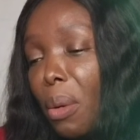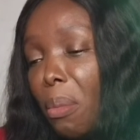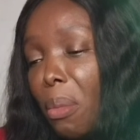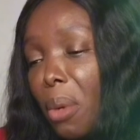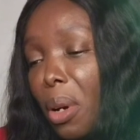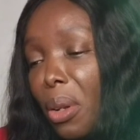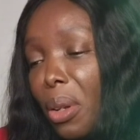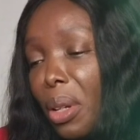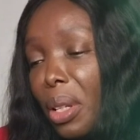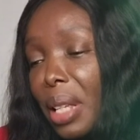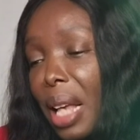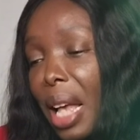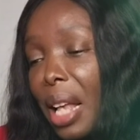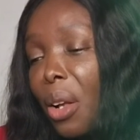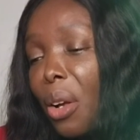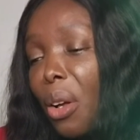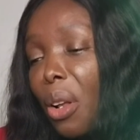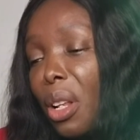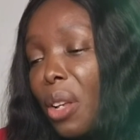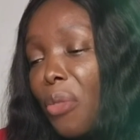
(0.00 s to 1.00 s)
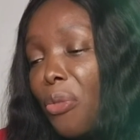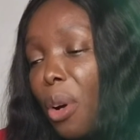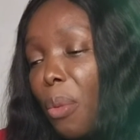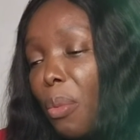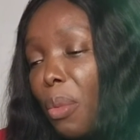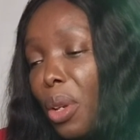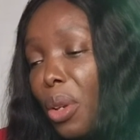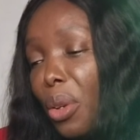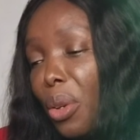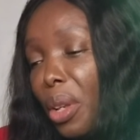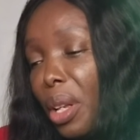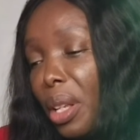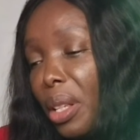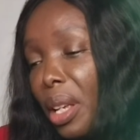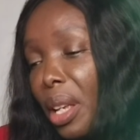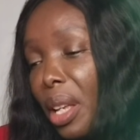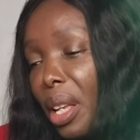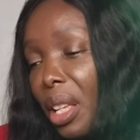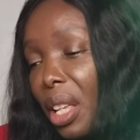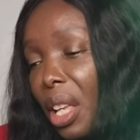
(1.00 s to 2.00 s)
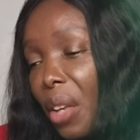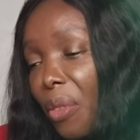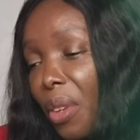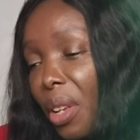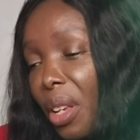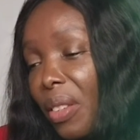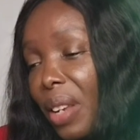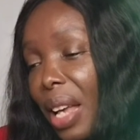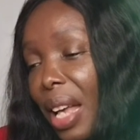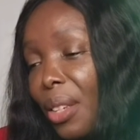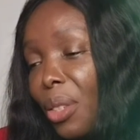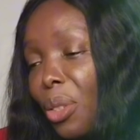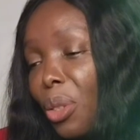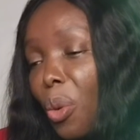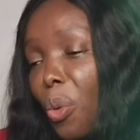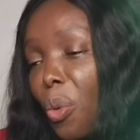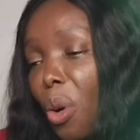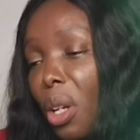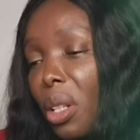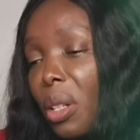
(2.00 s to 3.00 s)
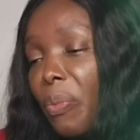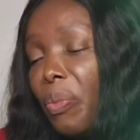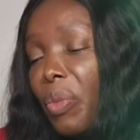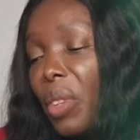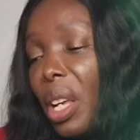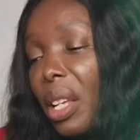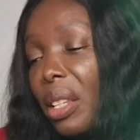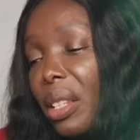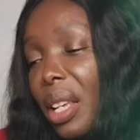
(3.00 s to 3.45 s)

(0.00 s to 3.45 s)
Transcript: monocyte colony forming unit giving rise to what?